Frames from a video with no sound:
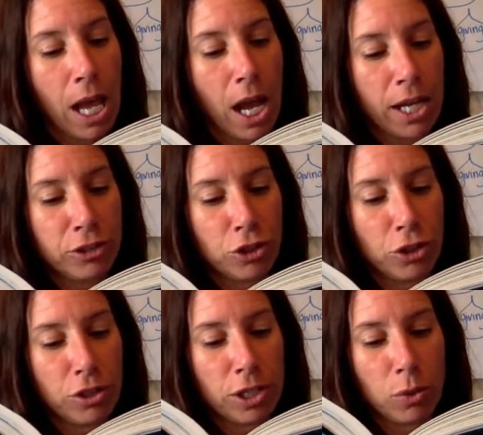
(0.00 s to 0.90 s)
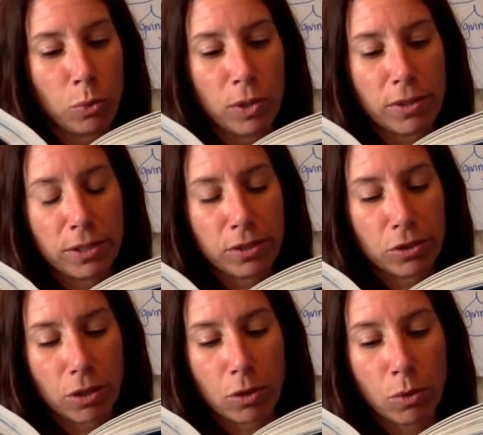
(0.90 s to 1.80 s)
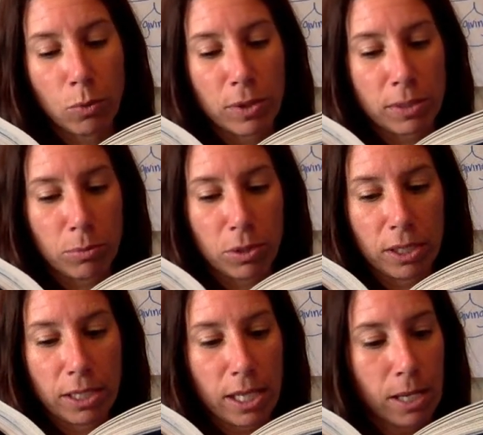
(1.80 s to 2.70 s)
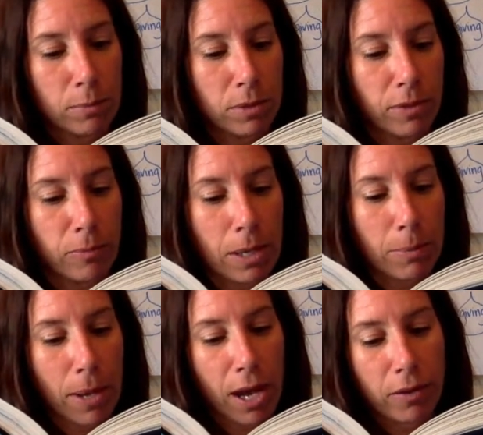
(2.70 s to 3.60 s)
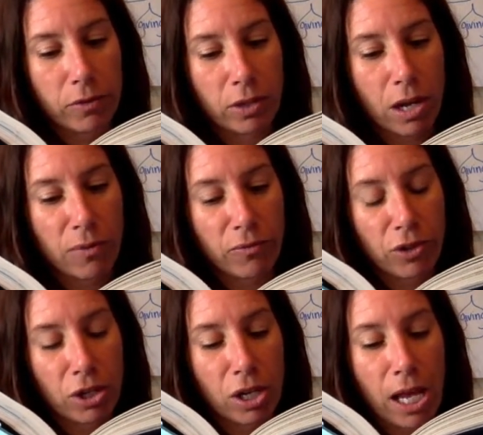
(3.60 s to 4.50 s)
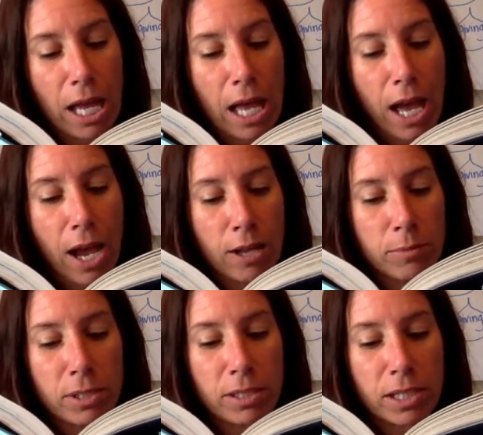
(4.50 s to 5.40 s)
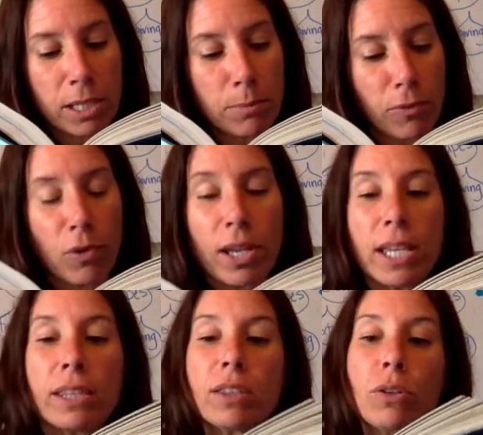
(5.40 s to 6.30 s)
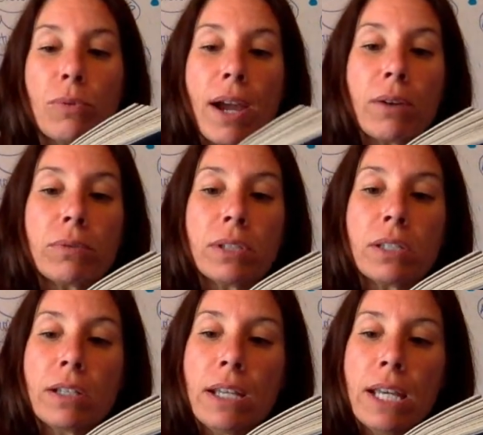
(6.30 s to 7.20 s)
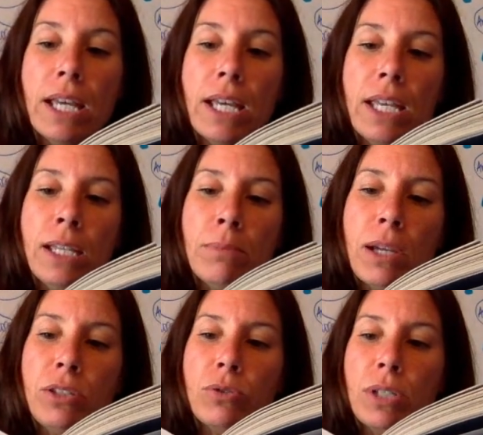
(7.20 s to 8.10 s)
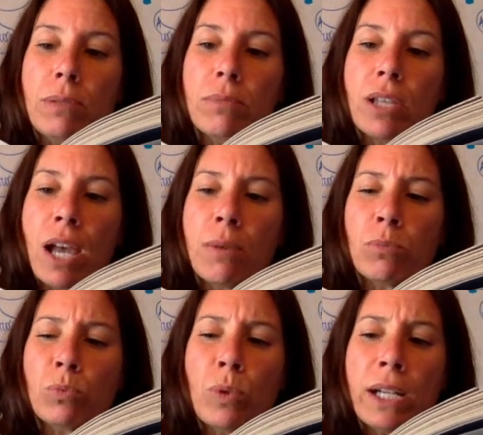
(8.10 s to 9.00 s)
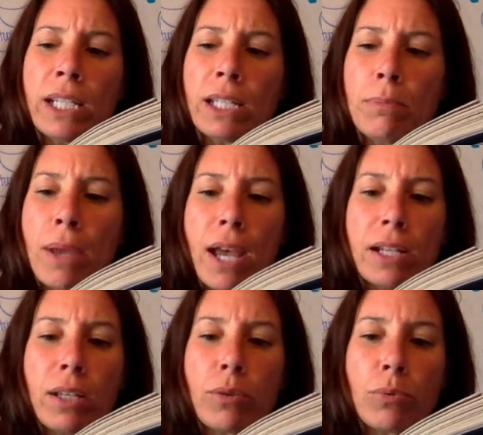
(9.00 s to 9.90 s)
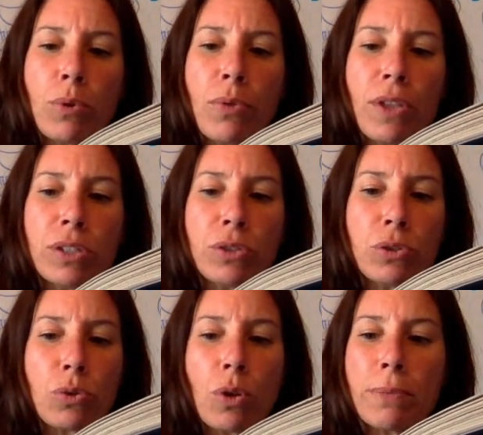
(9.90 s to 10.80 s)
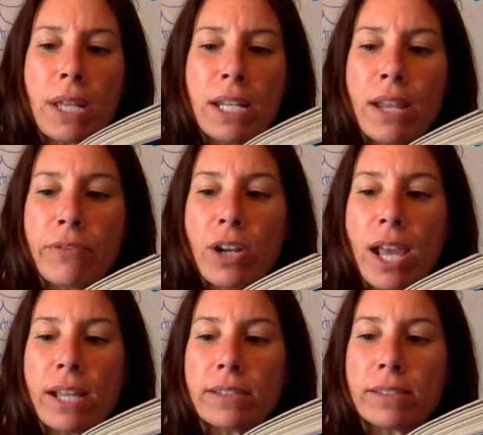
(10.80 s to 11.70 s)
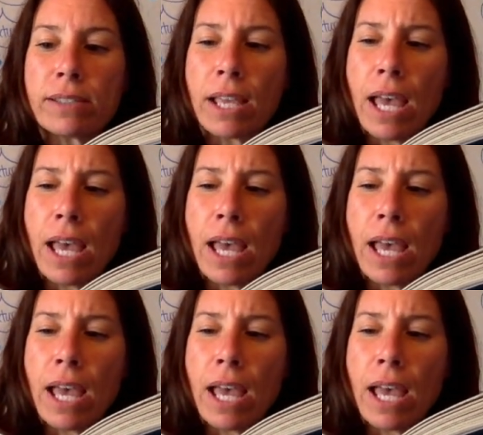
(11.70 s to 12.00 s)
I turn in a weary circle, whispering the names of my pack for comfort. I am asleep before I hit the ground. In my dreams, I am running in panic through a thunderstorm that never ends.